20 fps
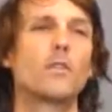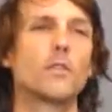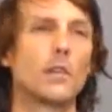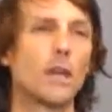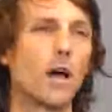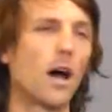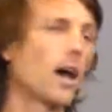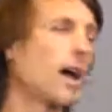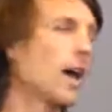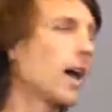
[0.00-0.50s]

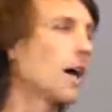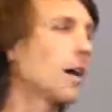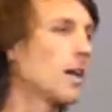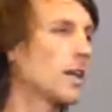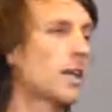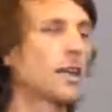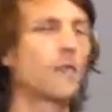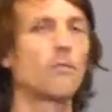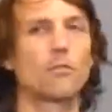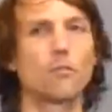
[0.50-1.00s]
Denier
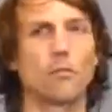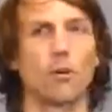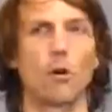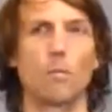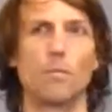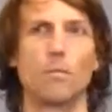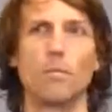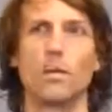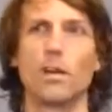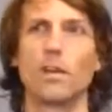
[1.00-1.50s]
leaves the
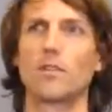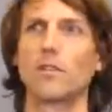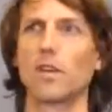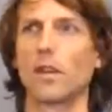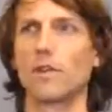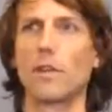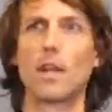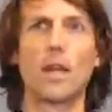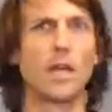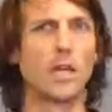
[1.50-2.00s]
room. He
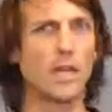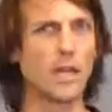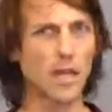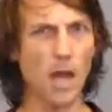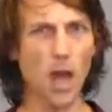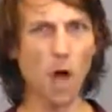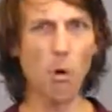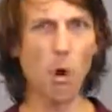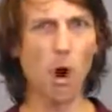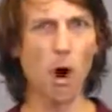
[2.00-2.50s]
says, you
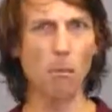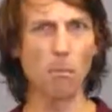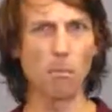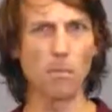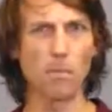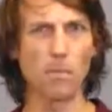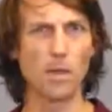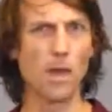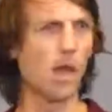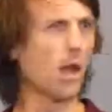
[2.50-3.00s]
know what?
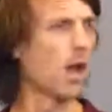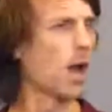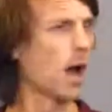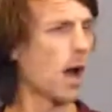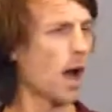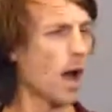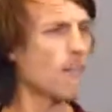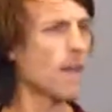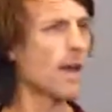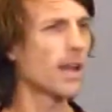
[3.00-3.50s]

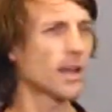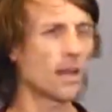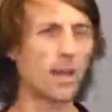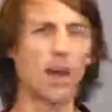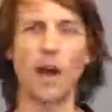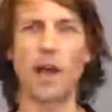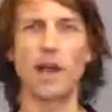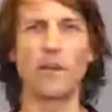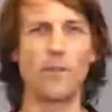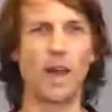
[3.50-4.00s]
I met a
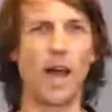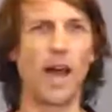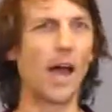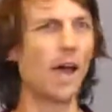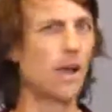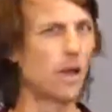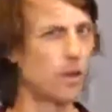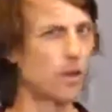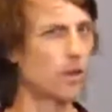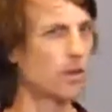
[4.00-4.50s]
guy in
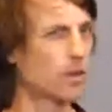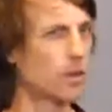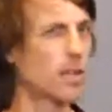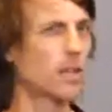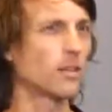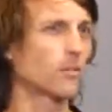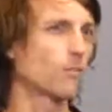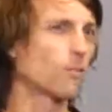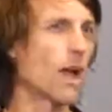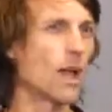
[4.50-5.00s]
there who
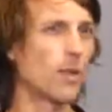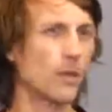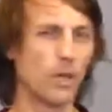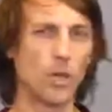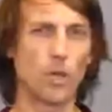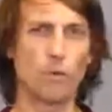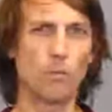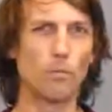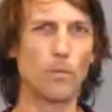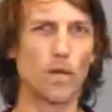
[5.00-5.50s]
thinks maybe
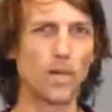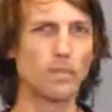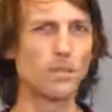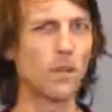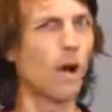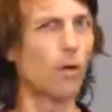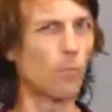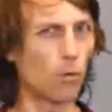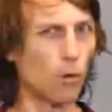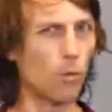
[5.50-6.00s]
human beings
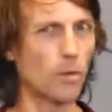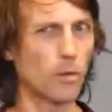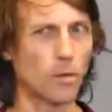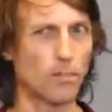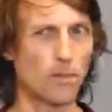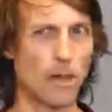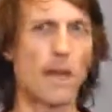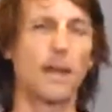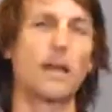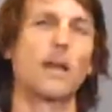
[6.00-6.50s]
aren't warming
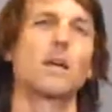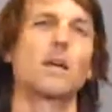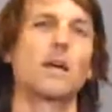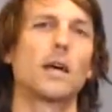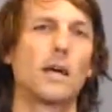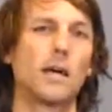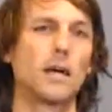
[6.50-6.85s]
the planet.